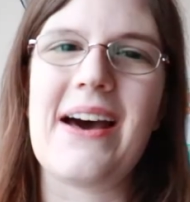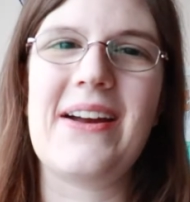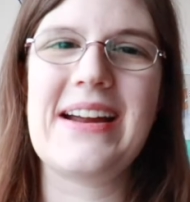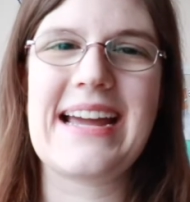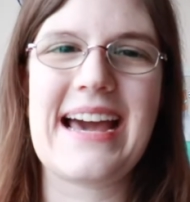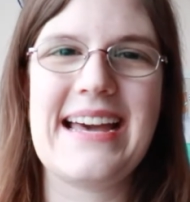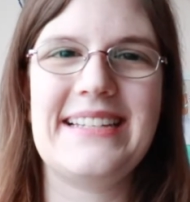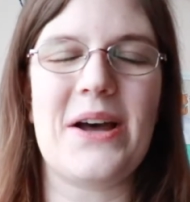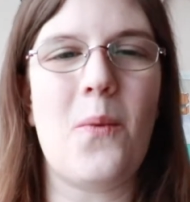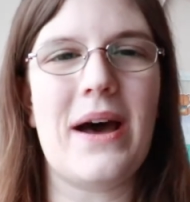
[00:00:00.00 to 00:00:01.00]
Alright
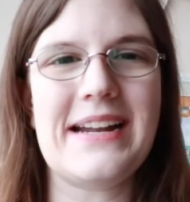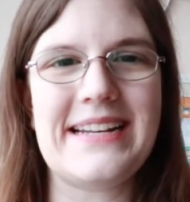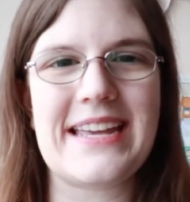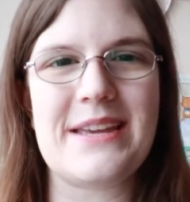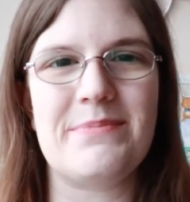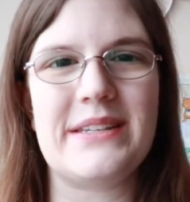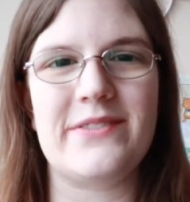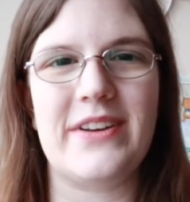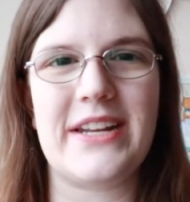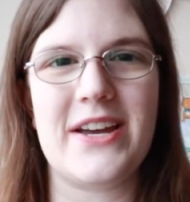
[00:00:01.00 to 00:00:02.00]
guys, wanted to keep this
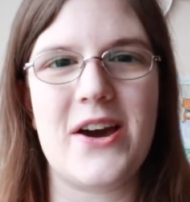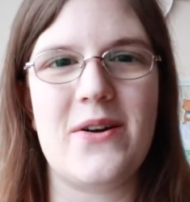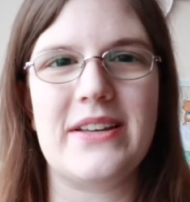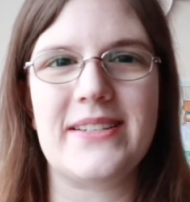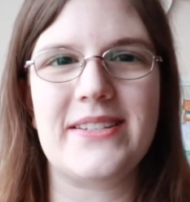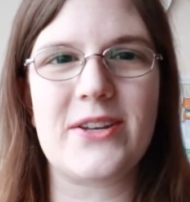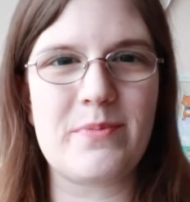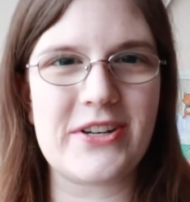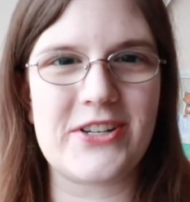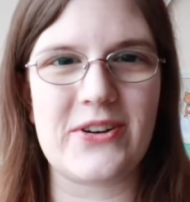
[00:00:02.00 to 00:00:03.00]
video
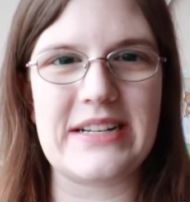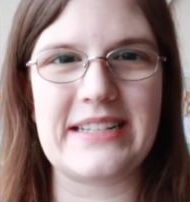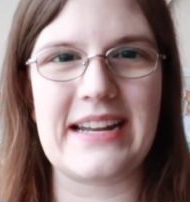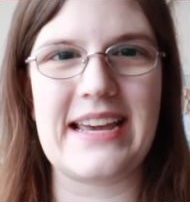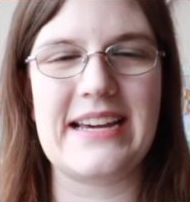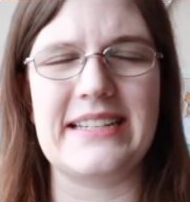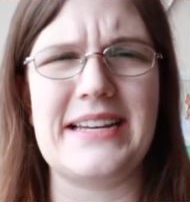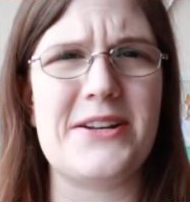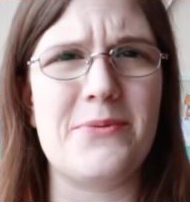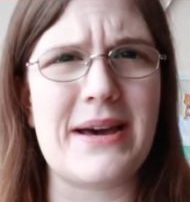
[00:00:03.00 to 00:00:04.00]
super short today because
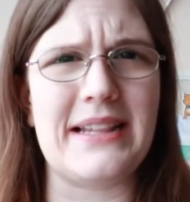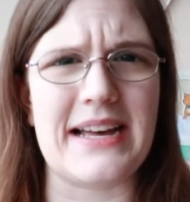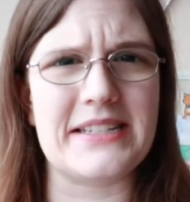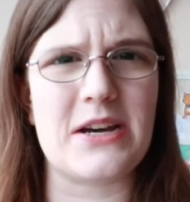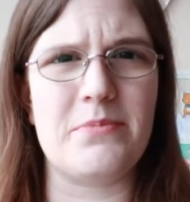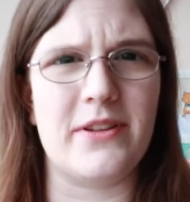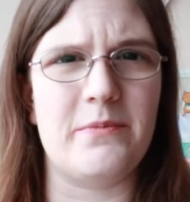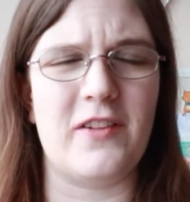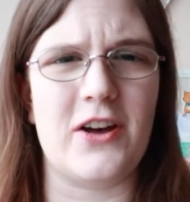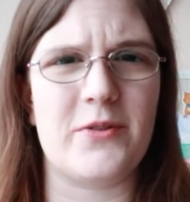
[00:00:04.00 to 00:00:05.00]
I know my last couple
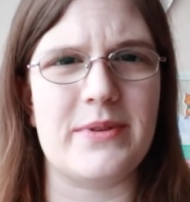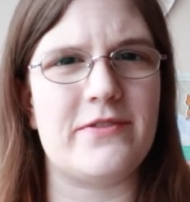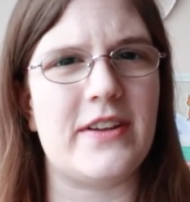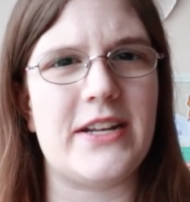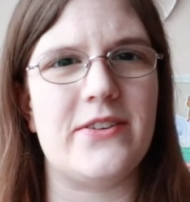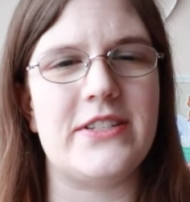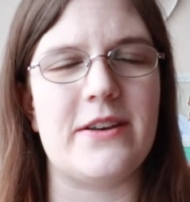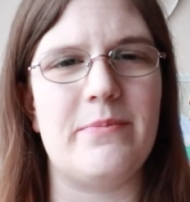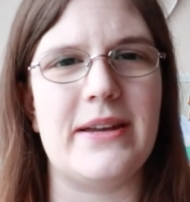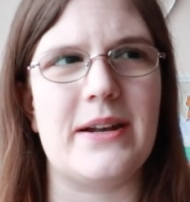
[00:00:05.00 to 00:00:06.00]
of Vlogmas videos
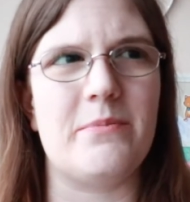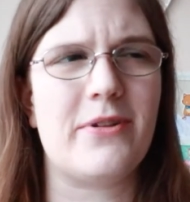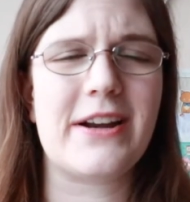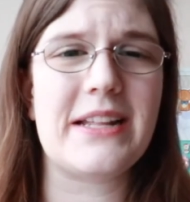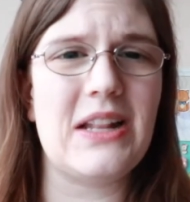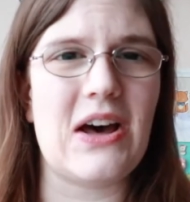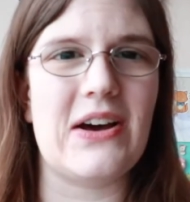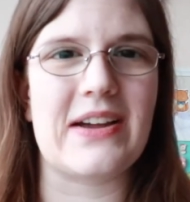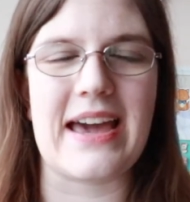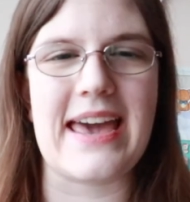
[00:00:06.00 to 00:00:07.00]
have been pretty
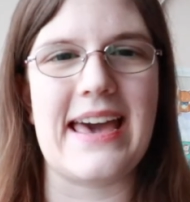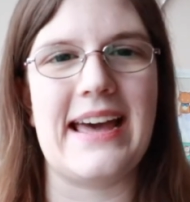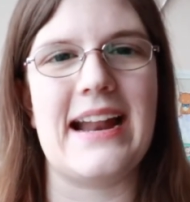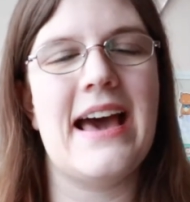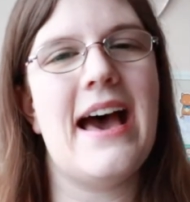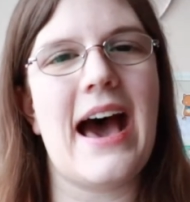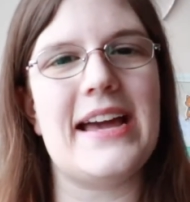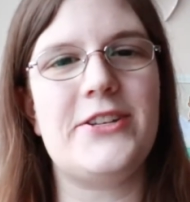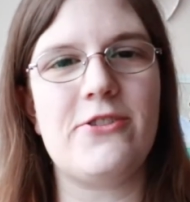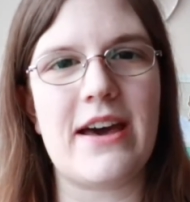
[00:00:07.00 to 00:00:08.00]
long and
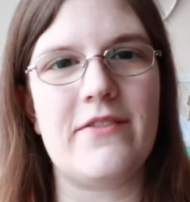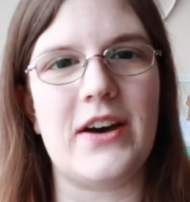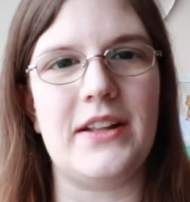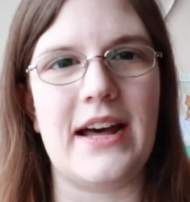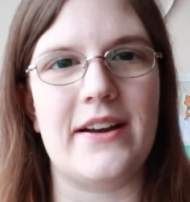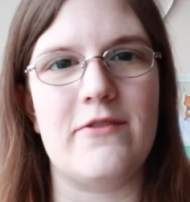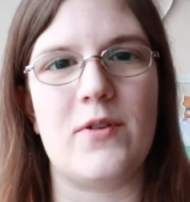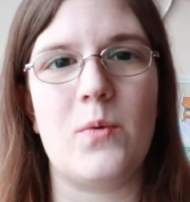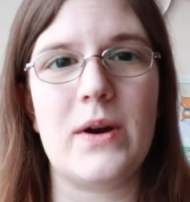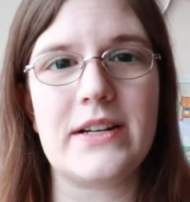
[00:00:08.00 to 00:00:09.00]
I do have a lot
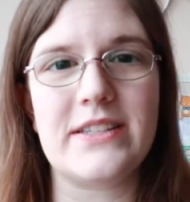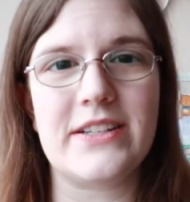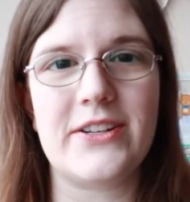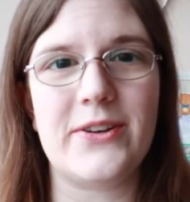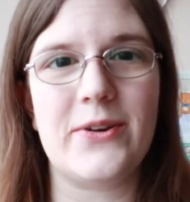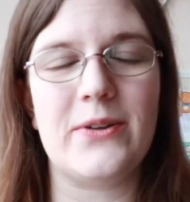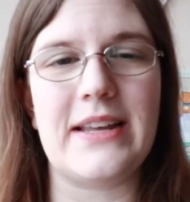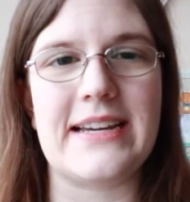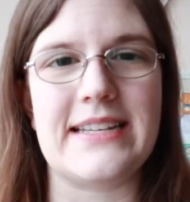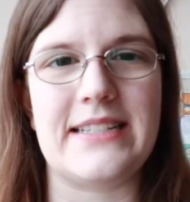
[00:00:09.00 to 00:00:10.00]
of work to do.
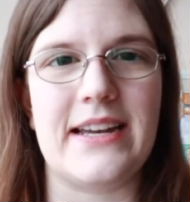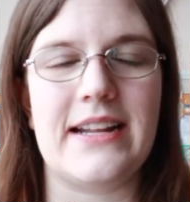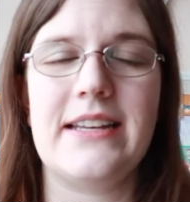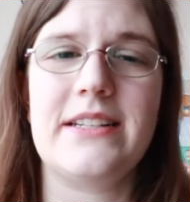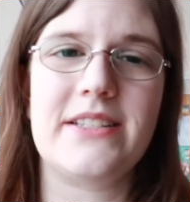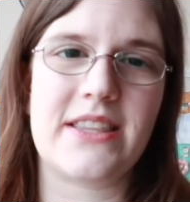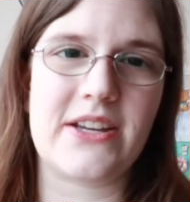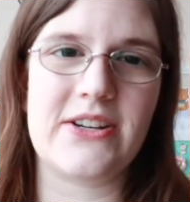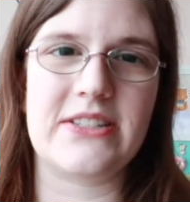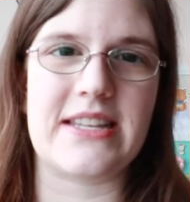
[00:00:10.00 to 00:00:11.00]
Like I said, it is
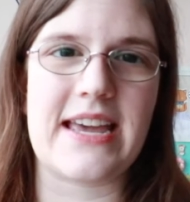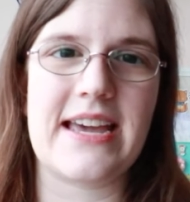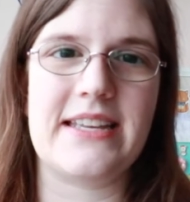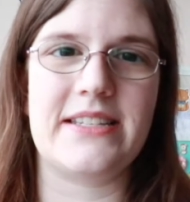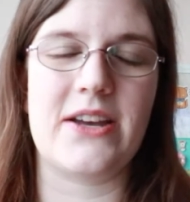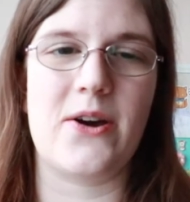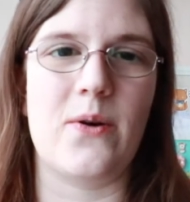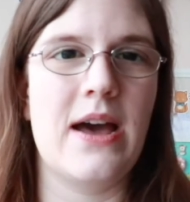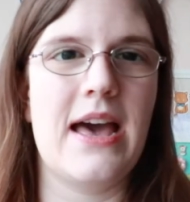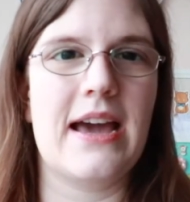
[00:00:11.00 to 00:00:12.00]
Thursday, so